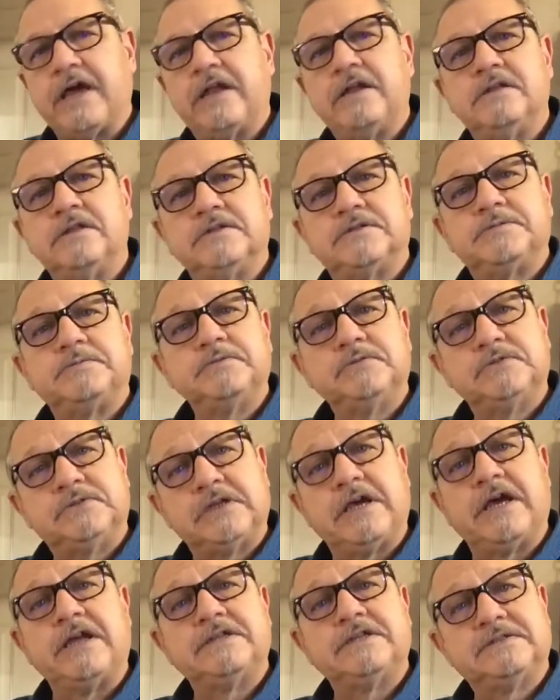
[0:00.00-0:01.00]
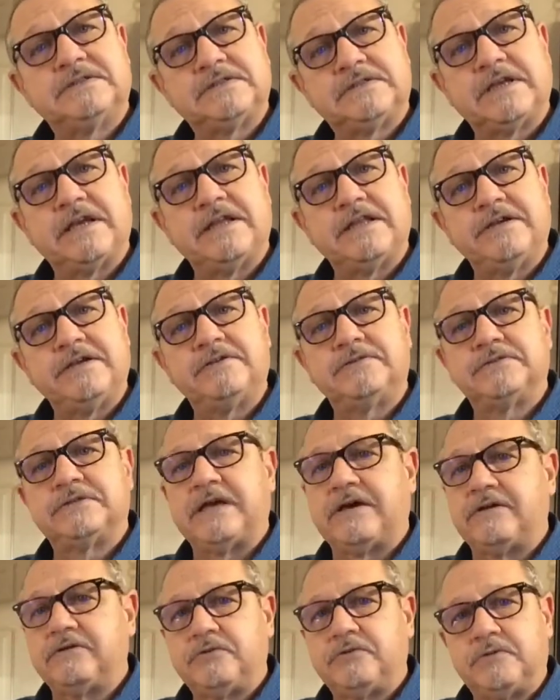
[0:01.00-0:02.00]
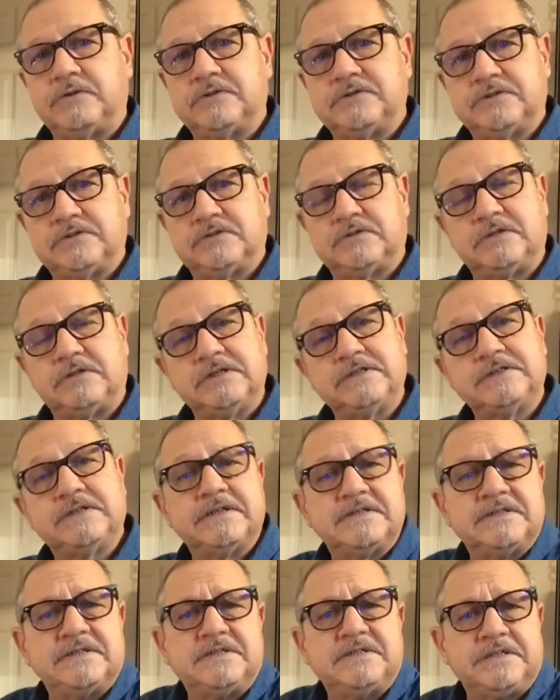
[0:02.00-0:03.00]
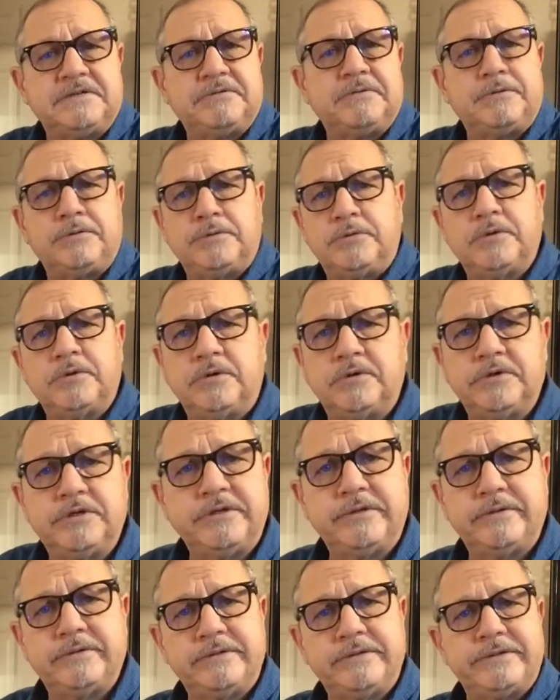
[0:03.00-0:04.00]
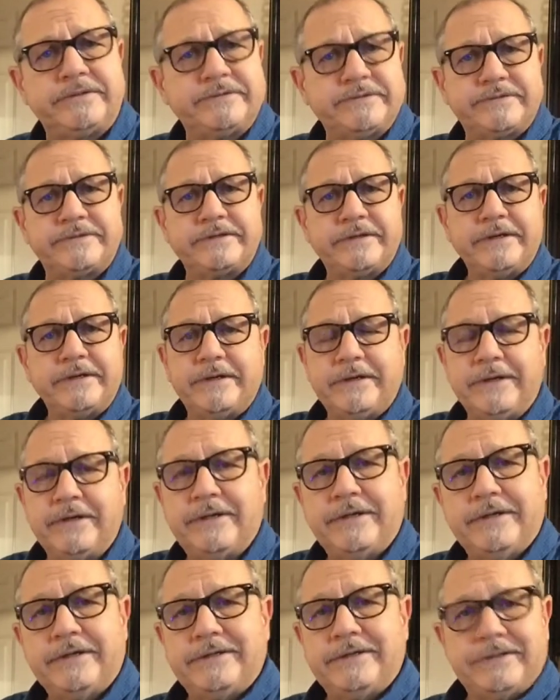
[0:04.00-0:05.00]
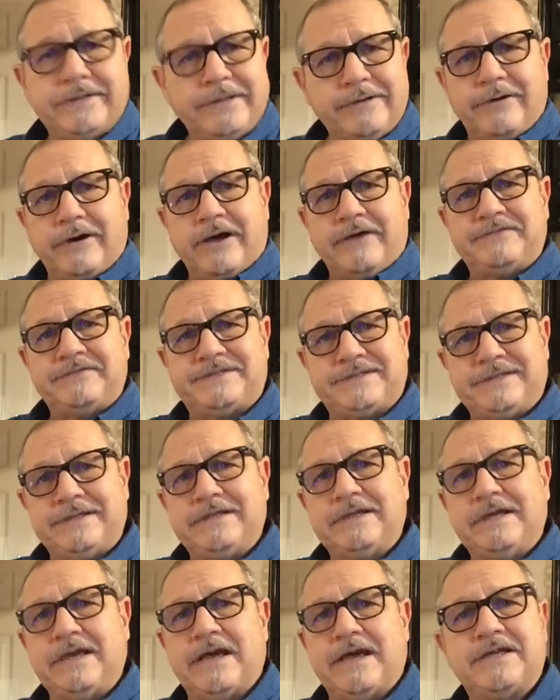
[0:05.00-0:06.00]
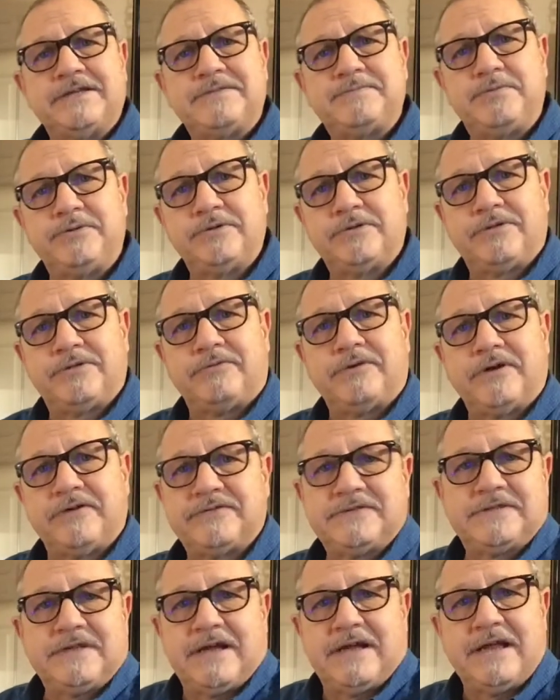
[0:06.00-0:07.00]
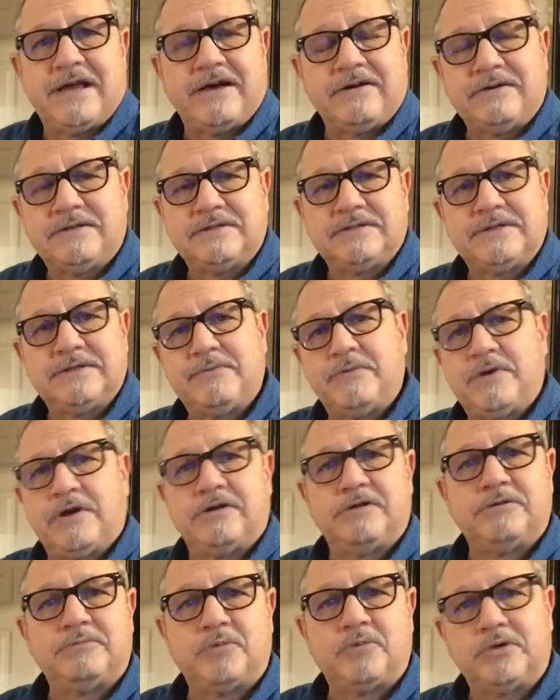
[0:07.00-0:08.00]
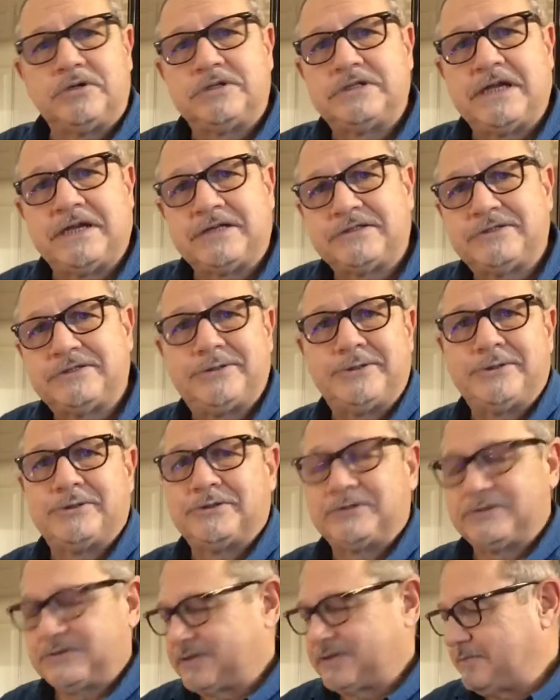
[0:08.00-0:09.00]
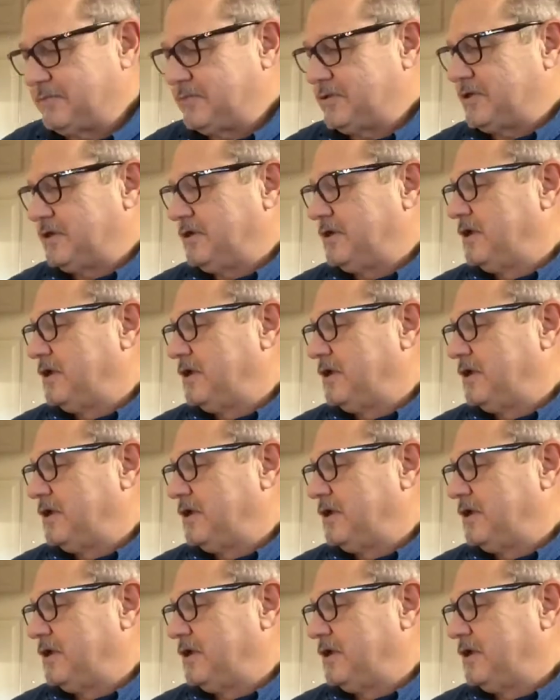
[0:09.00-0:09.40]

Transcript: And the smooth side is the side that goes out towards the strings. As a general rule, you, there's, you know, I've seen guys put the rough side out because they want a little more texture or something.